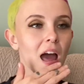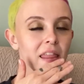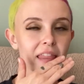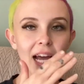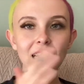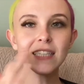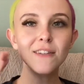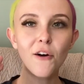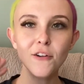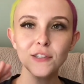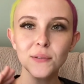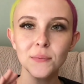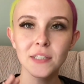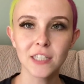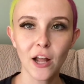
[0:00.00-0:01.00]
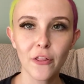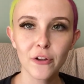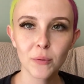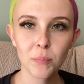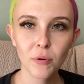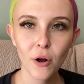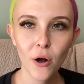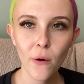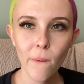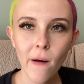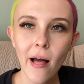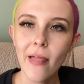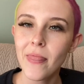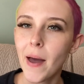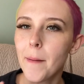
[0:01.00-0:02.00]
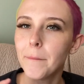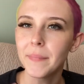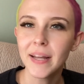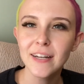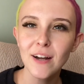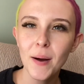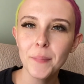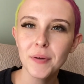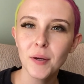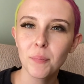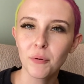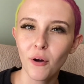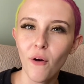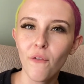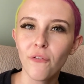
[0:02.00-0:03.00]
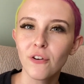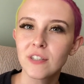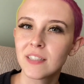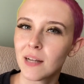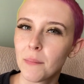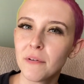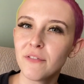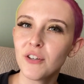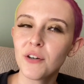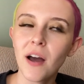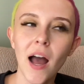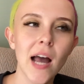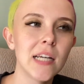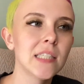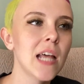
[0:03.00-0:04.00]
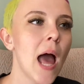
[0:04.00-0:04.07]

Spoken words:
That is also another pro. That may not be a pro for some of you guys,